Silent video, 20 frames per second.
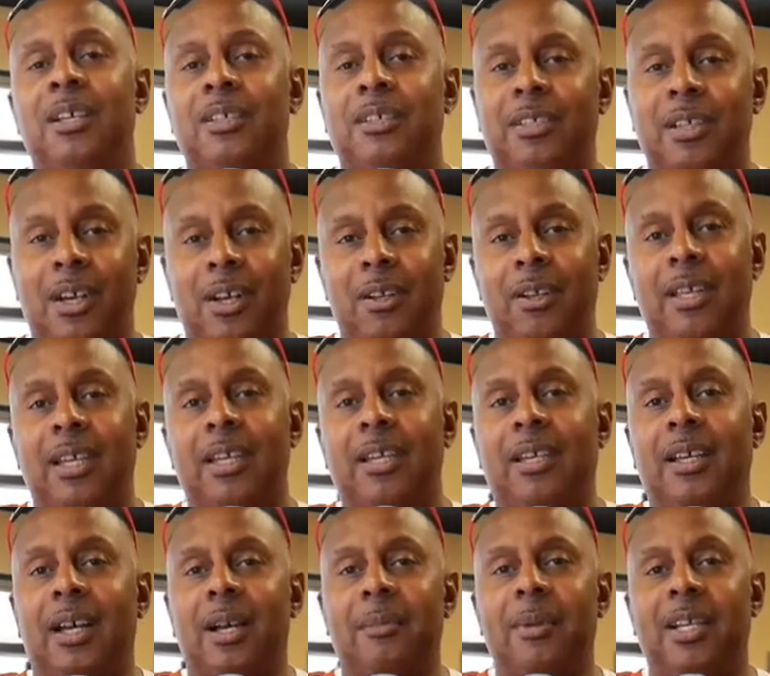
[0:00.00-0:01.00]
Salt
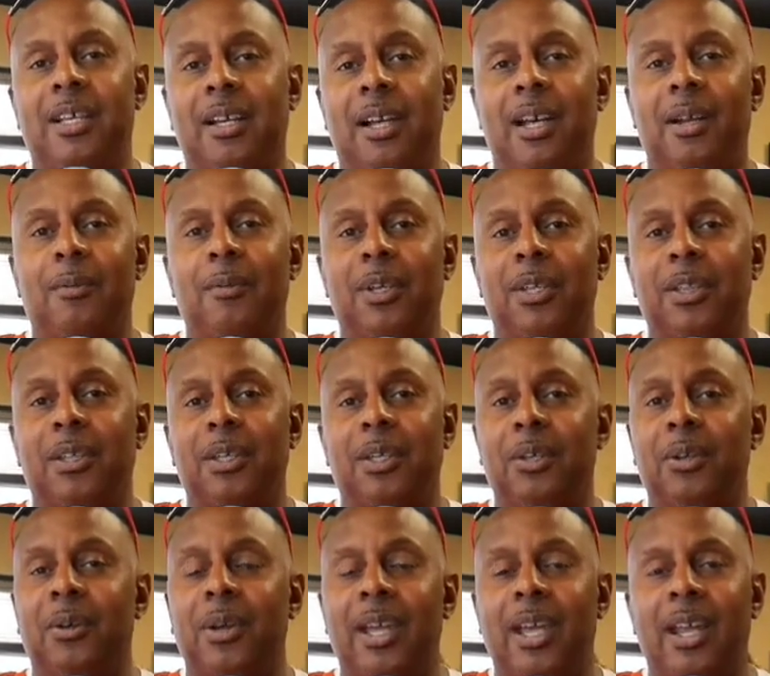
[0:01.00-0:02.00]
Lake Comic-Con with
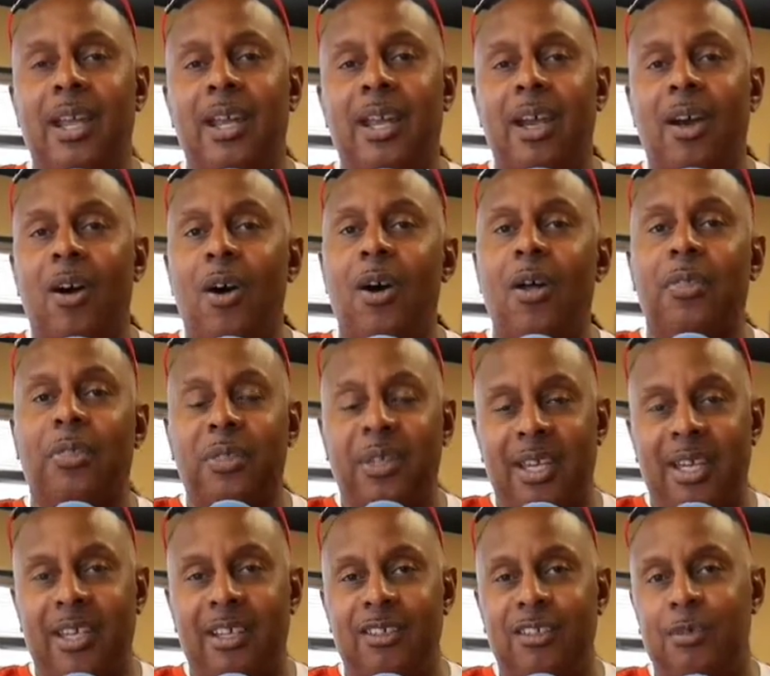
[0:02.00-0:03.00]
you, and all
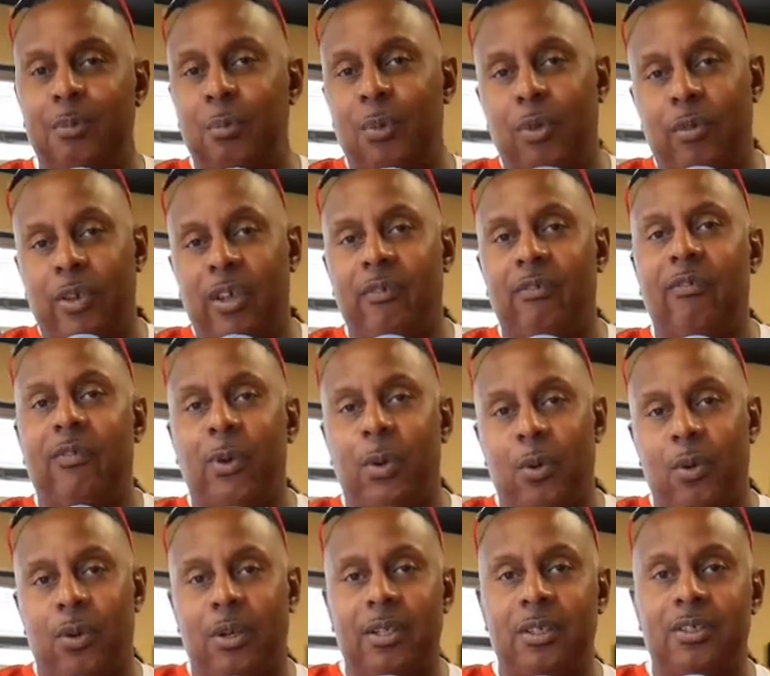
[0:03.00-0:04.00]
things moving
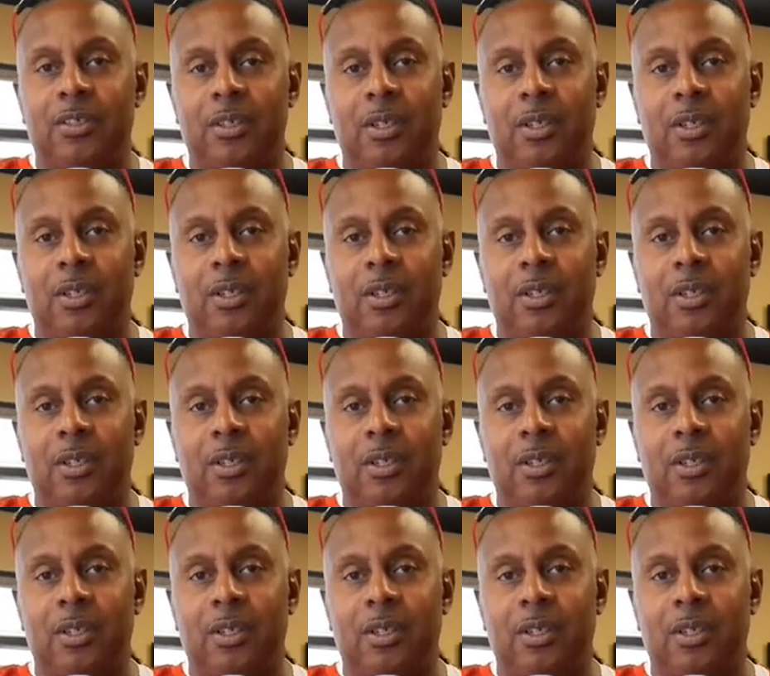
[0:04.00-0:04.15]
forward.